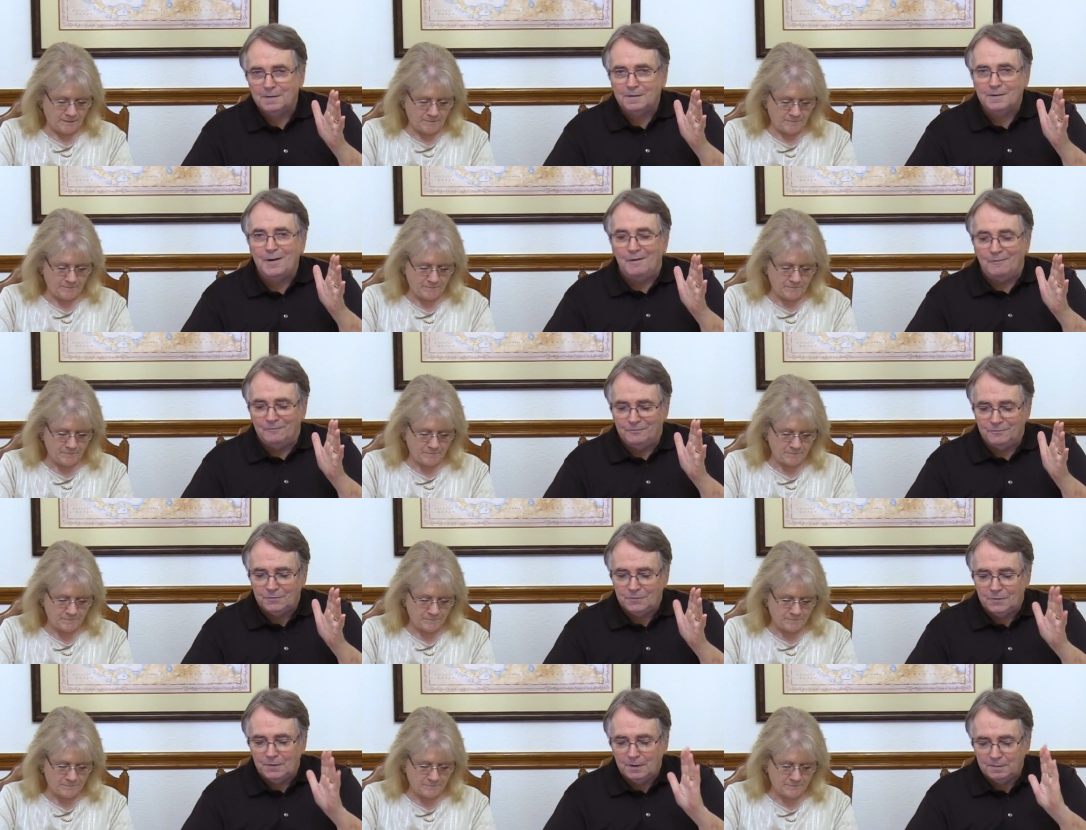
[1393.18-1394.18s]
Speaker 1: Love
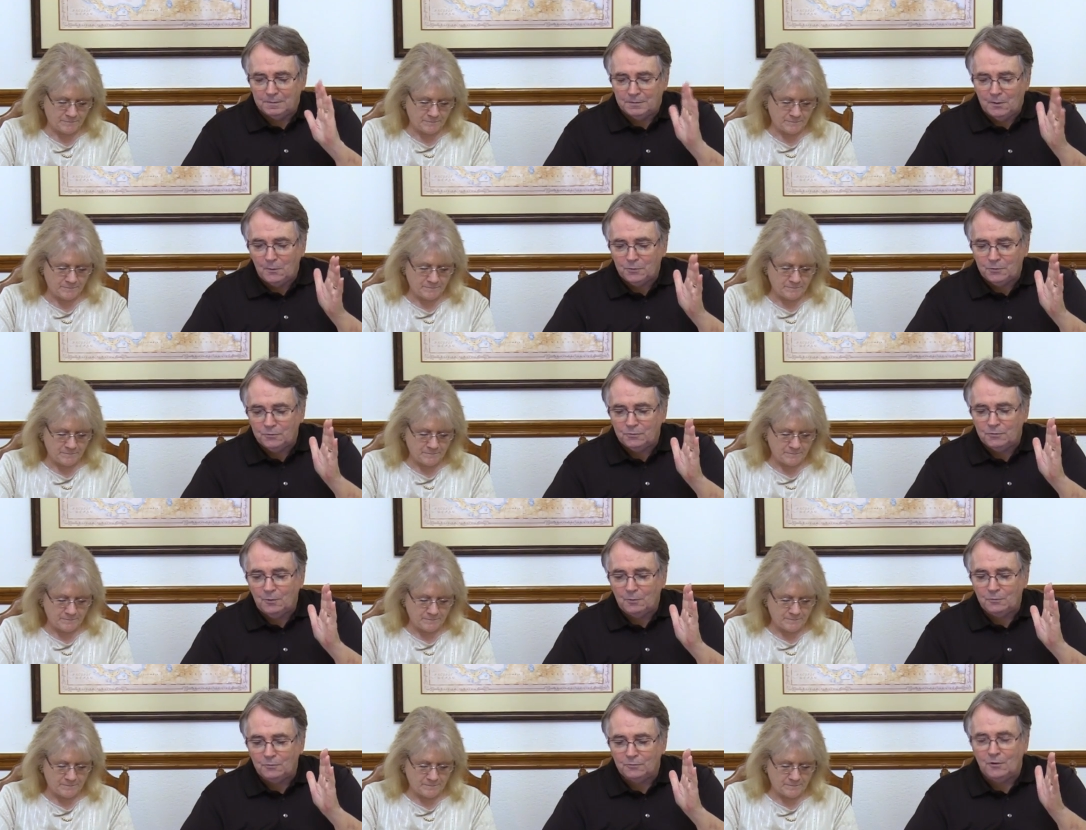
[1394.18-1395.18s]
don't
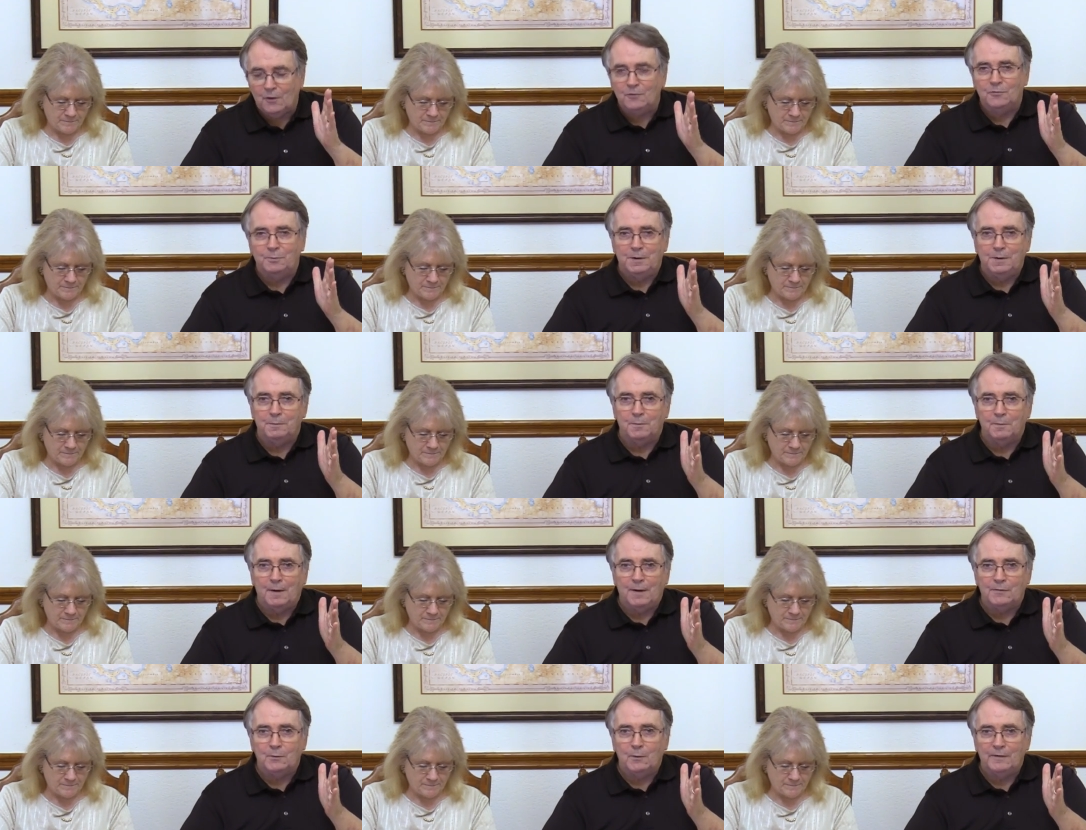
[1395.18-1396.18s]
don't judge people
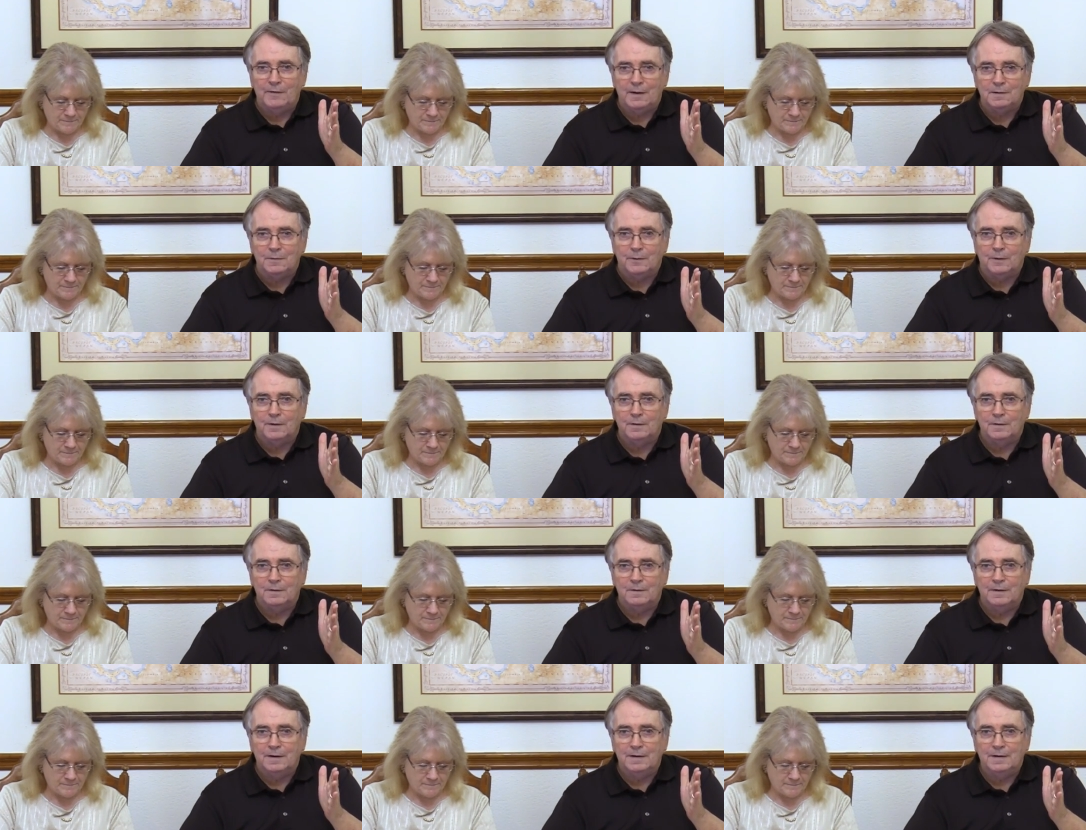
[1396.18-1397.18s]
by the way they look
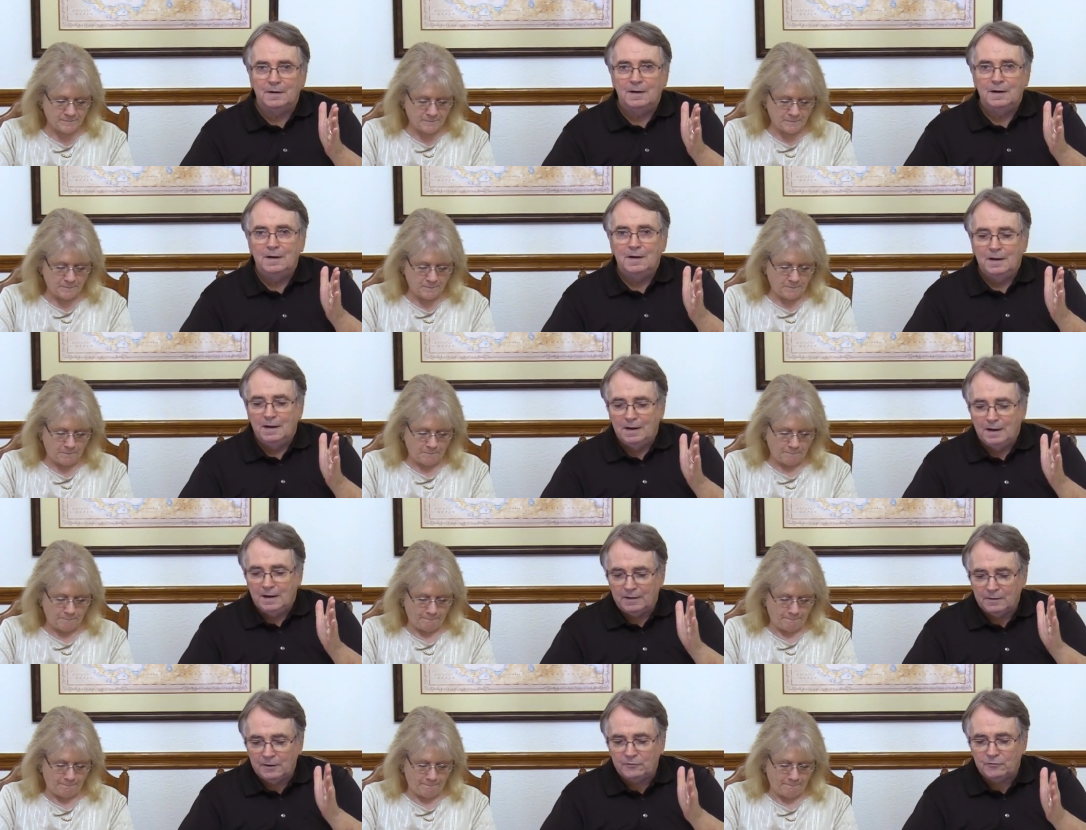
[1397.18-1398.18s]
all right
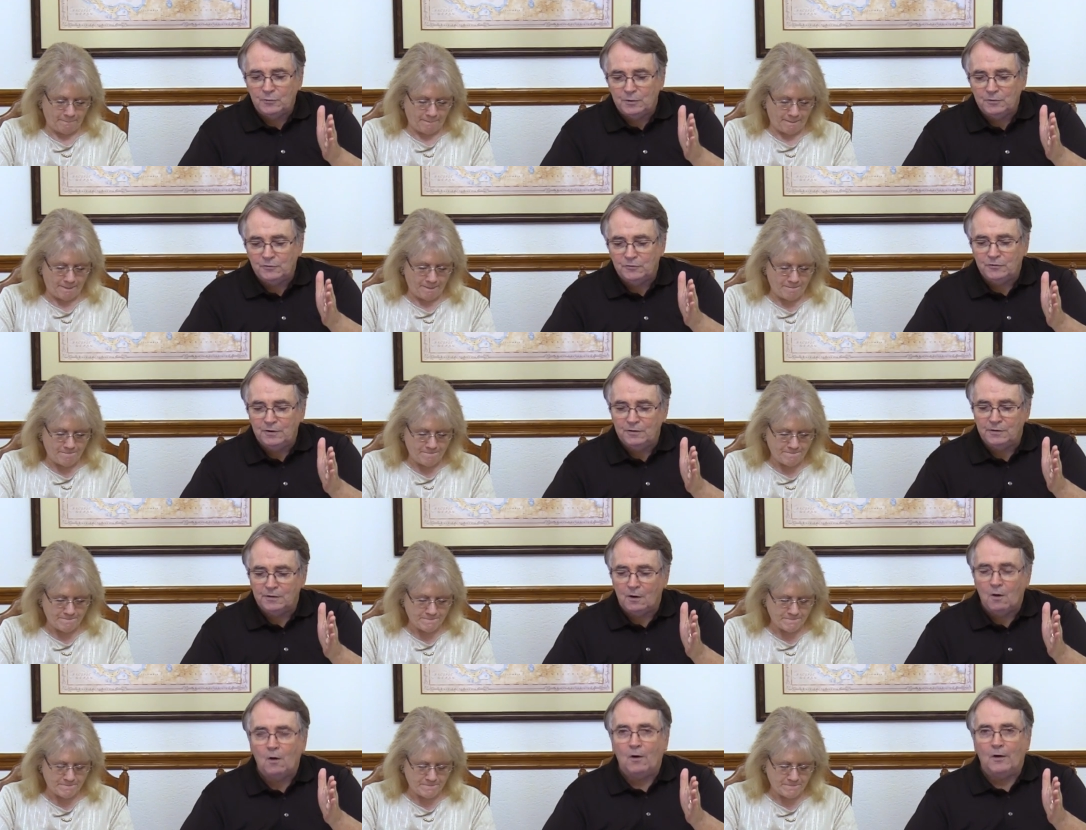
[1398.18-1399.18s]
unless you can see
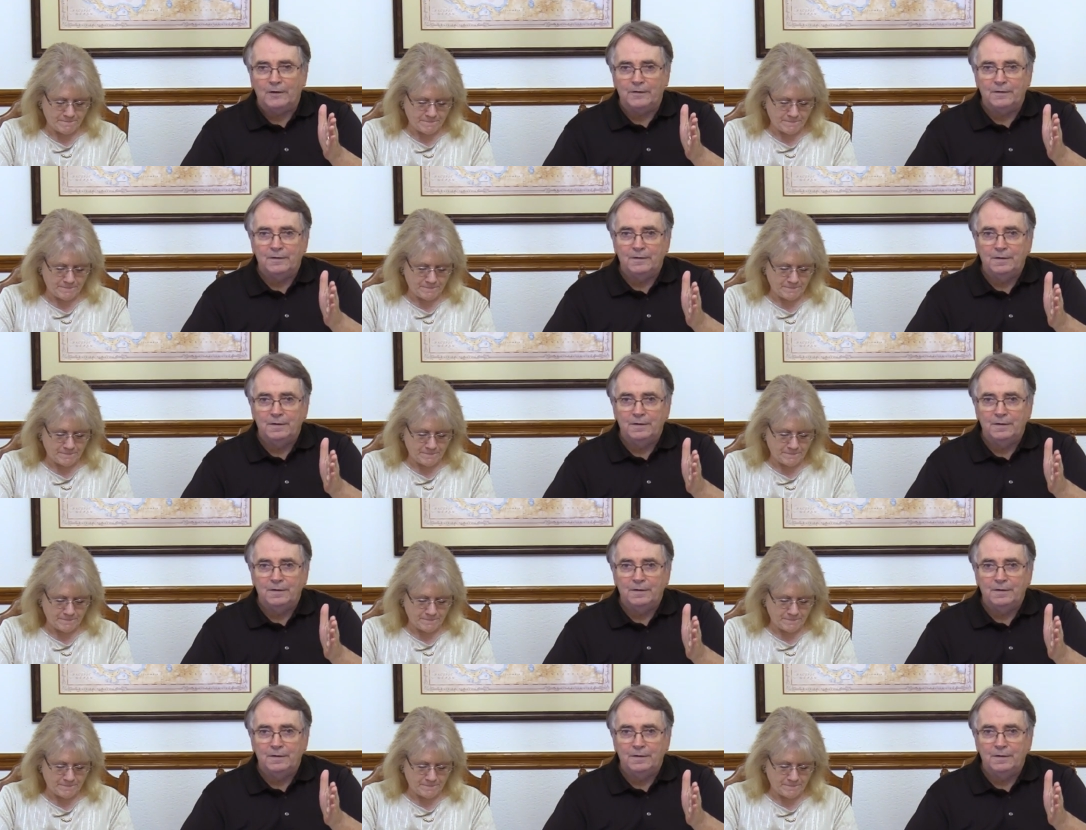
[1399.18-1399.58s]
their heart